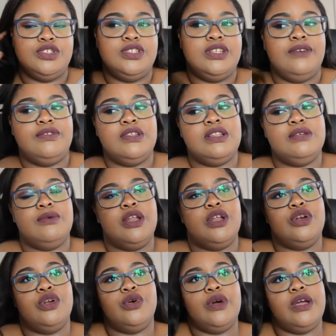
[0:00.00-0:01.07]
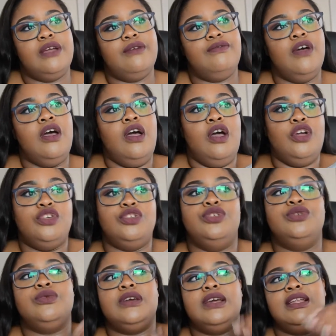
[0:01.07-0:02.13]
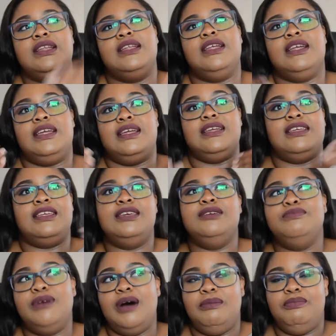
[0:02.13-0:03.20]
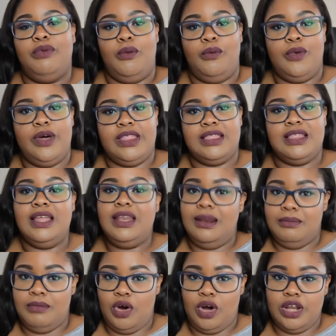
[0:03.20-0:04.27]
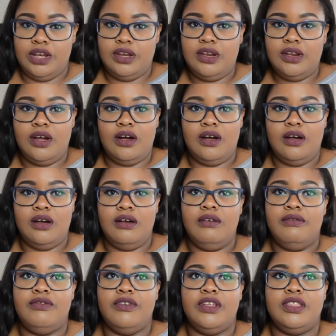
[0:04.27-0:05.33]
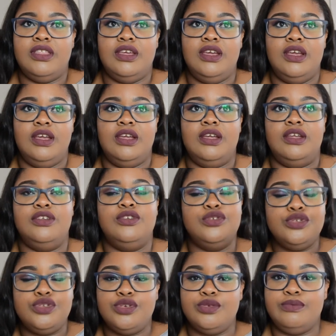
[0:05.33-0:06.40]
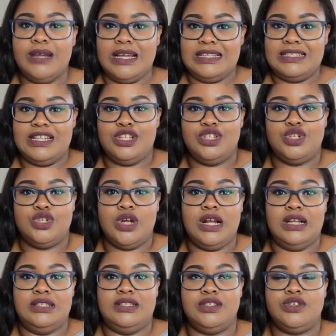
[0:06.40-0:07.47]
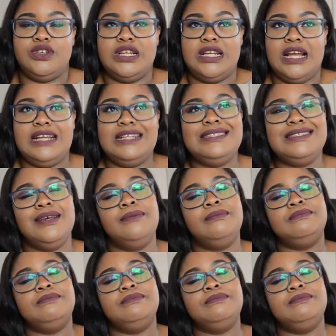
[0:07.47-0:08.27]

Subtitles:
You definitely want to know if you can keep up with the demand of the YouTube base that you're trying to create.